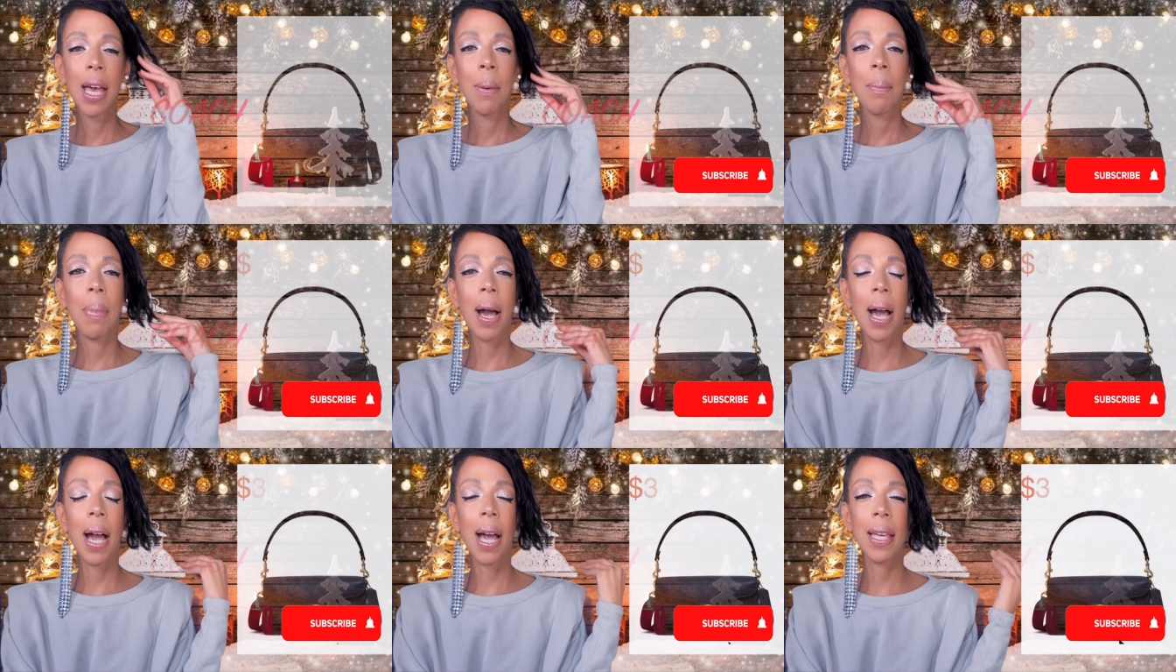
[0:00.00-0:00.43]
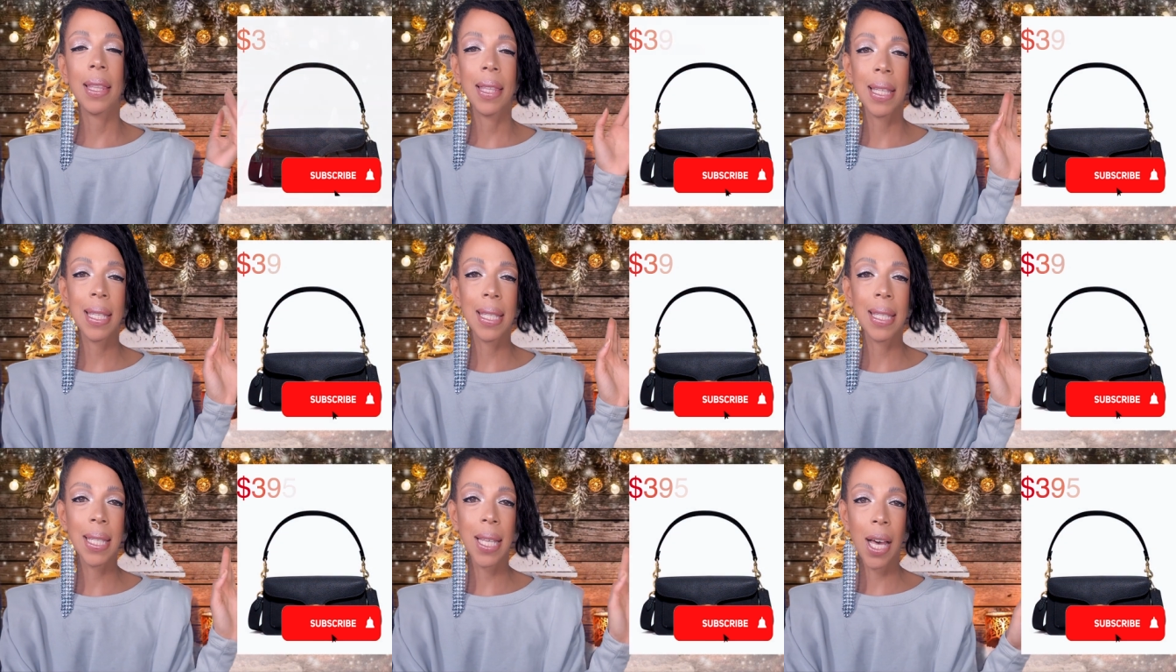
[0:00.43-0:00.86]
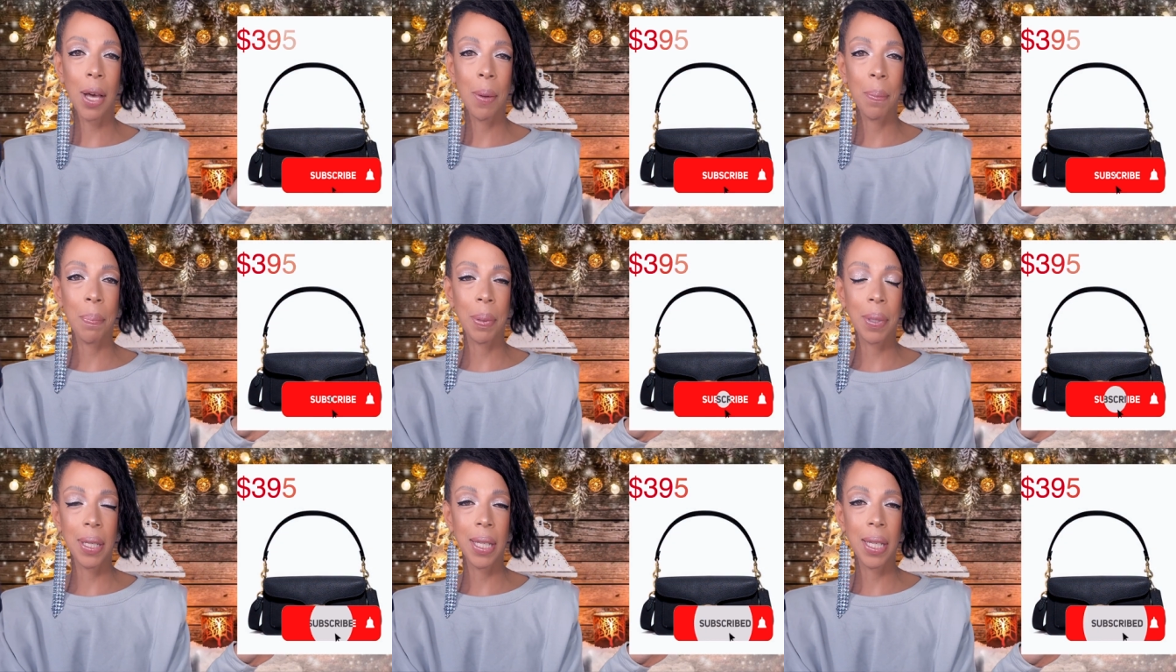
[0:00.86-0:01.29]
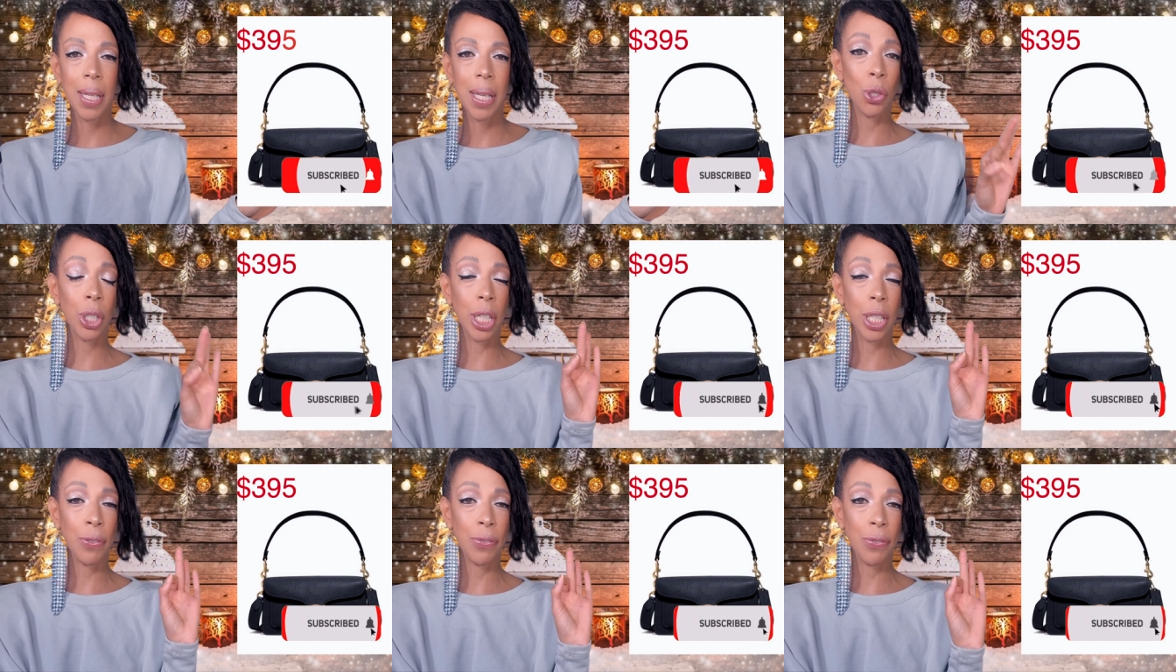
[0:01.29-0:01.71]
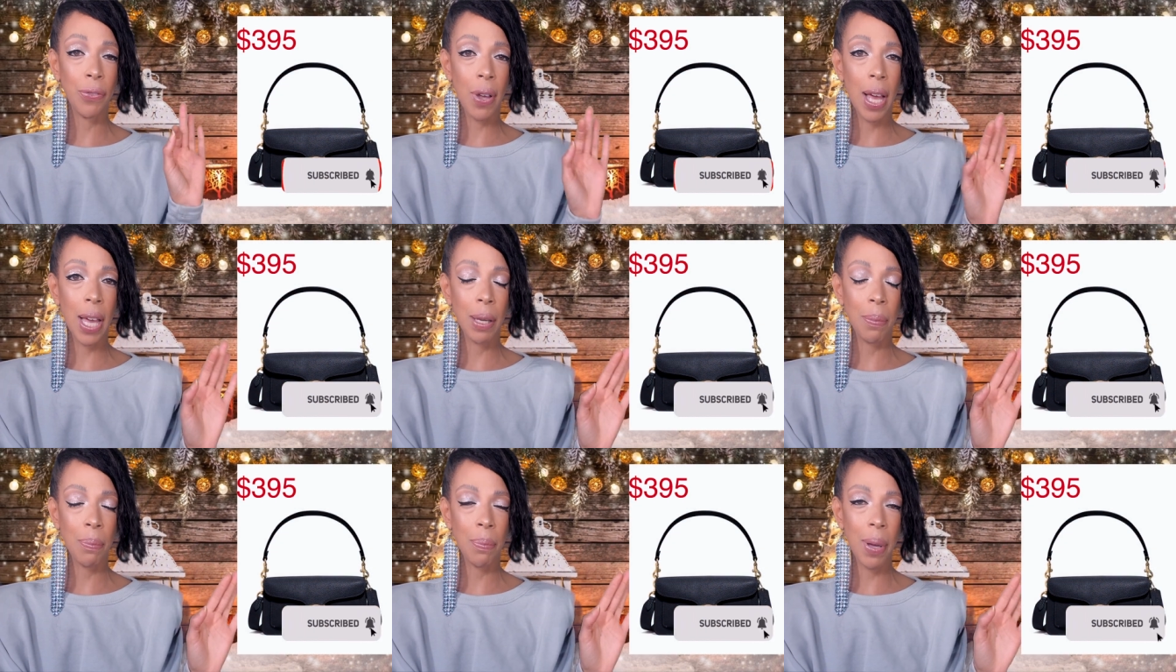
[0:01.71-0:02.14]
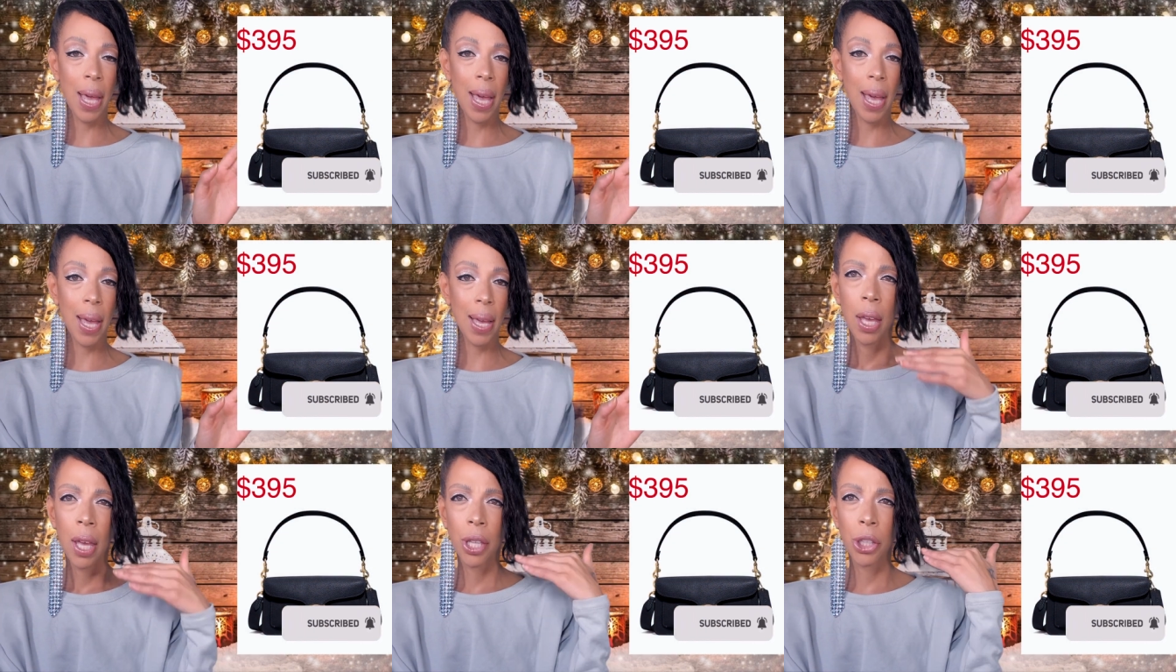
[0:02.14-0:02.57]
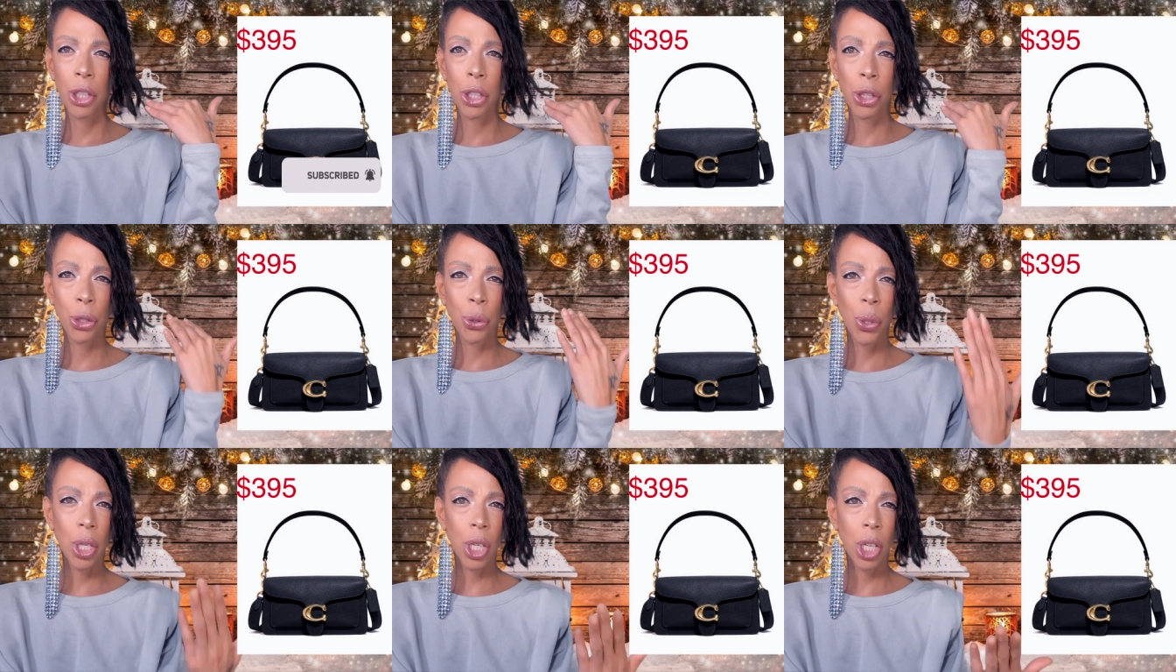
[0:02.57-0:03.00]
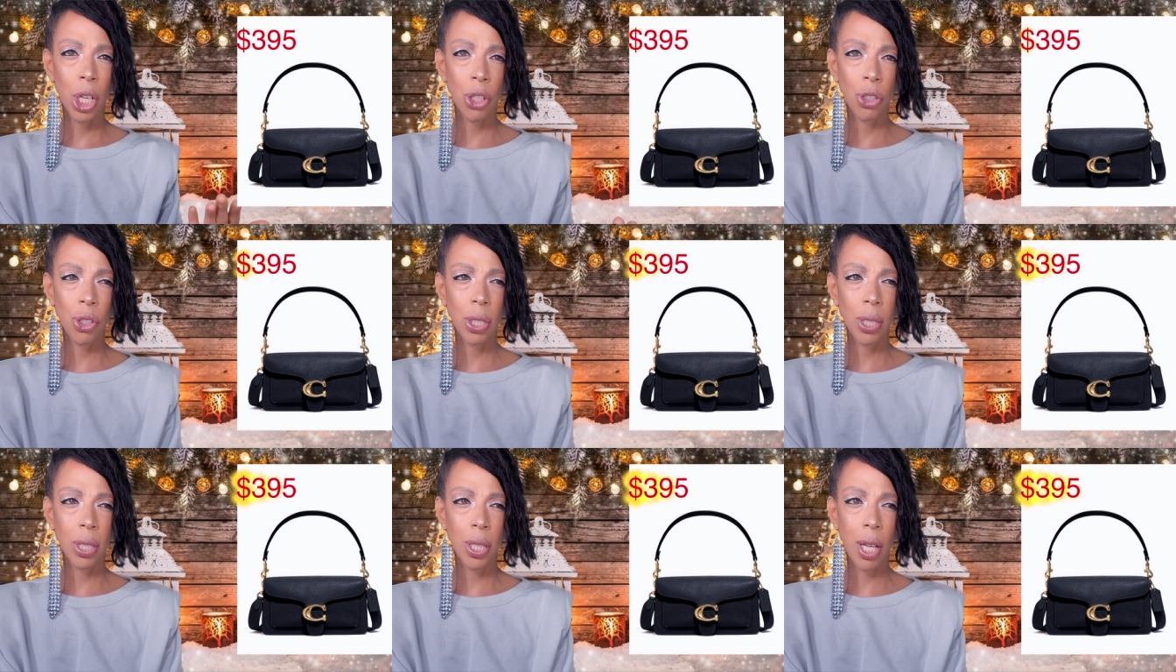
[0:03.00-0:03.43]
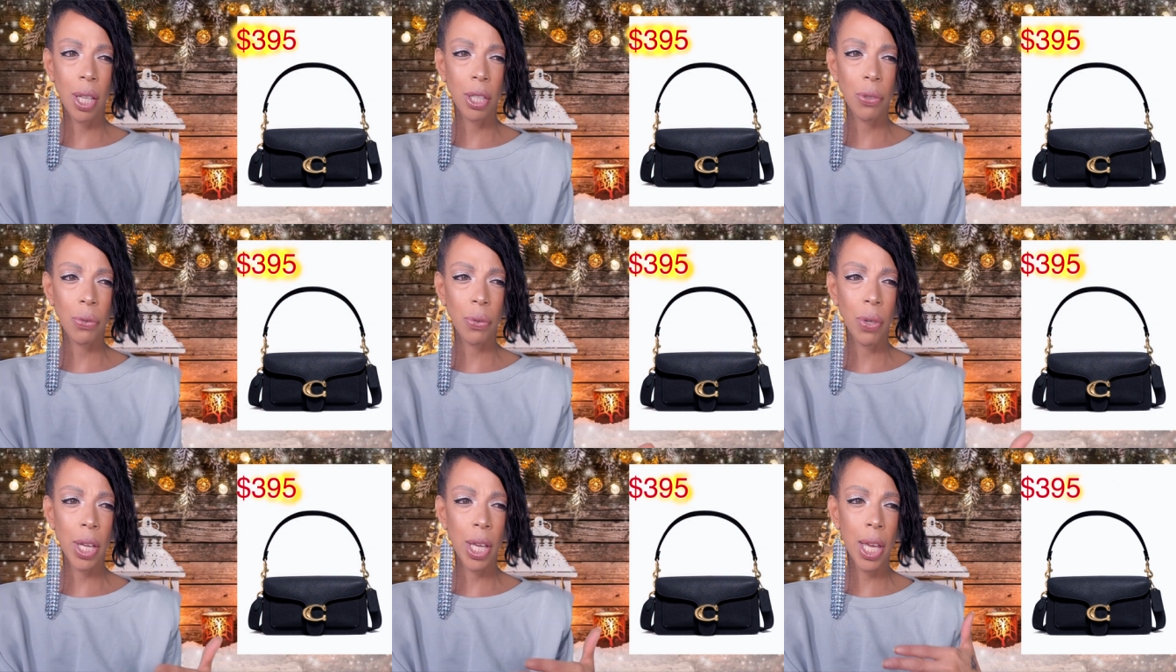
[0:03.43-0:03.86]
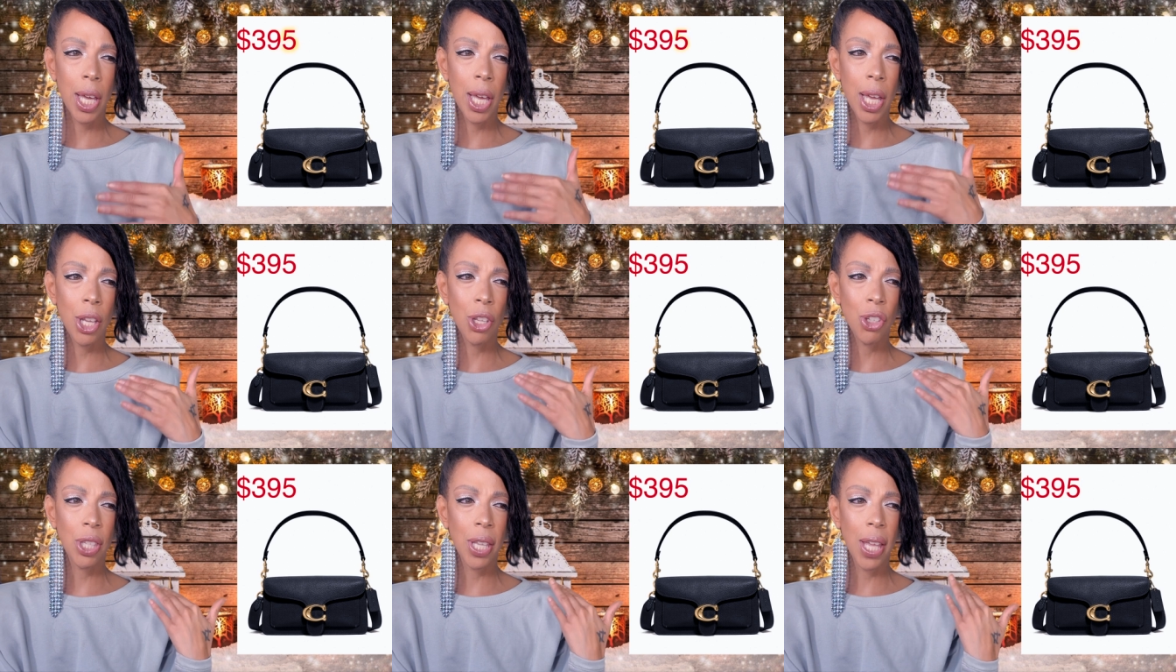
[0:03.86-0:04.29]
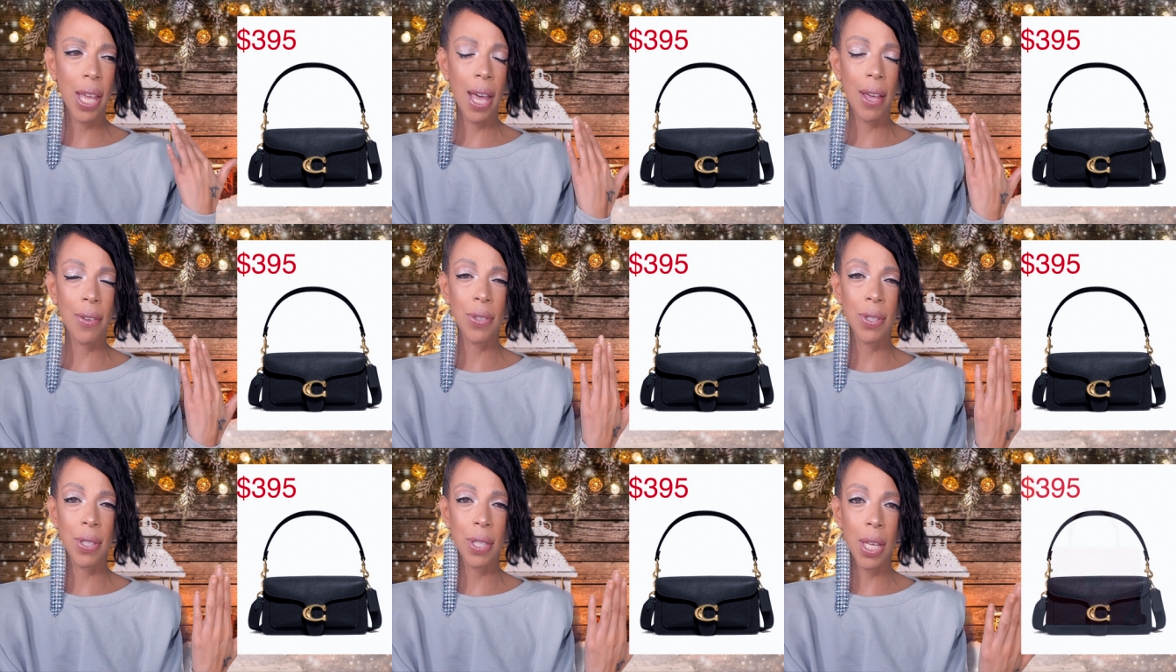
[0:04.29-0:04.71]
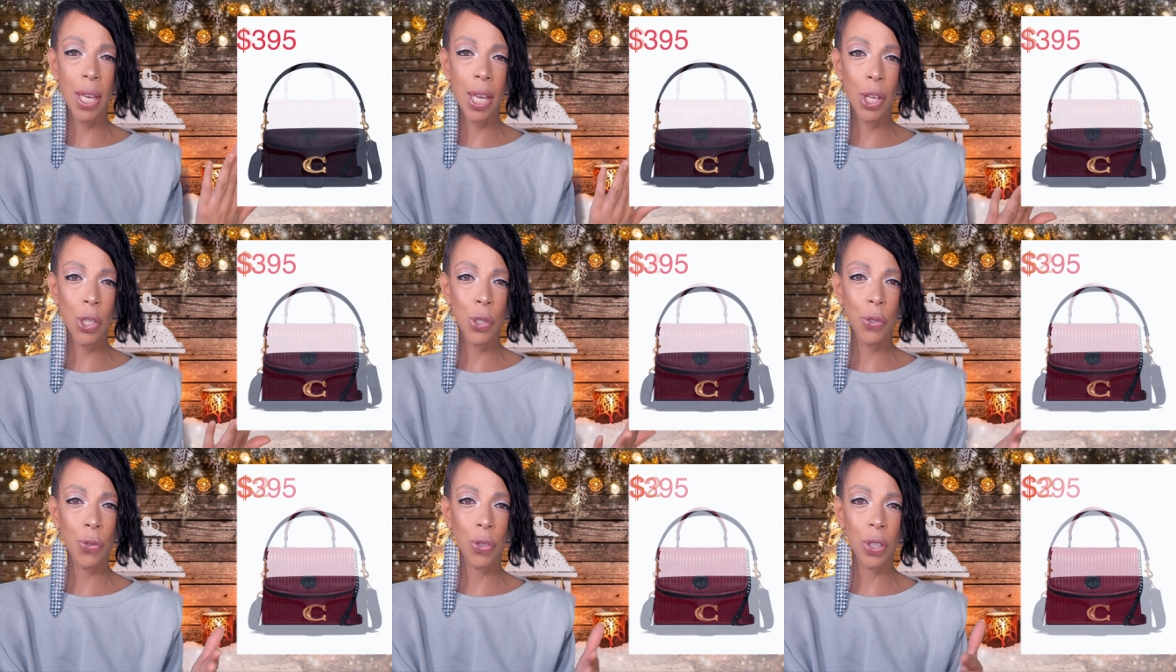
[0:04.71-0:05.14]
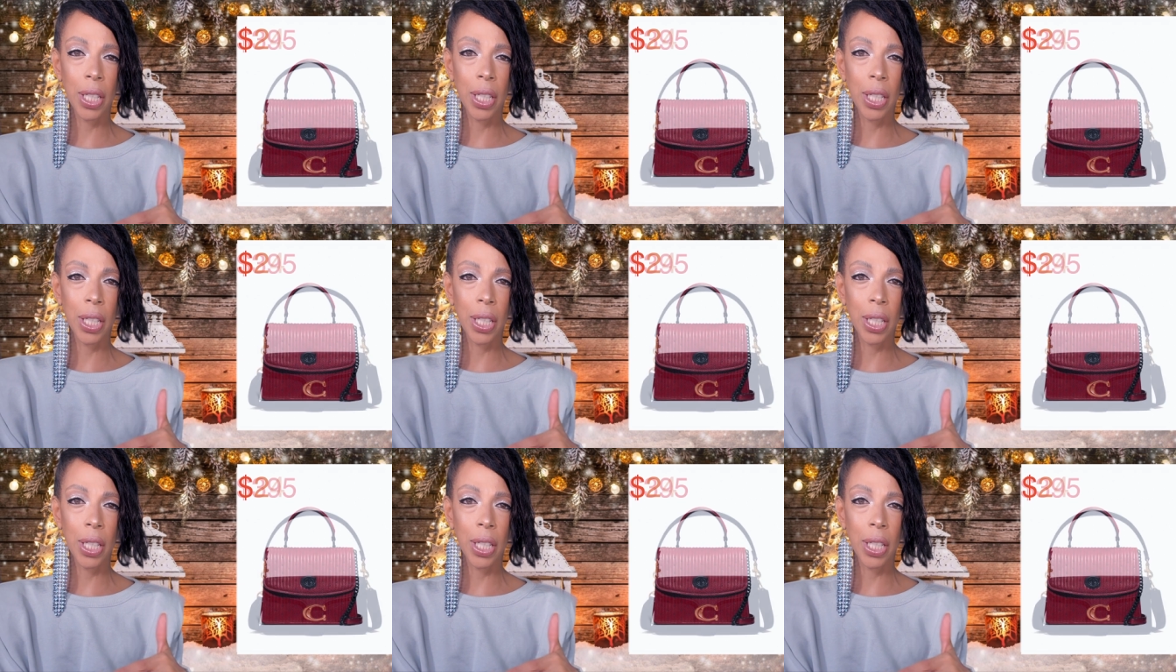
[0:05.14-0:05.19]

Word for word: by this company you can find bags in the 300 dollars range they have sales for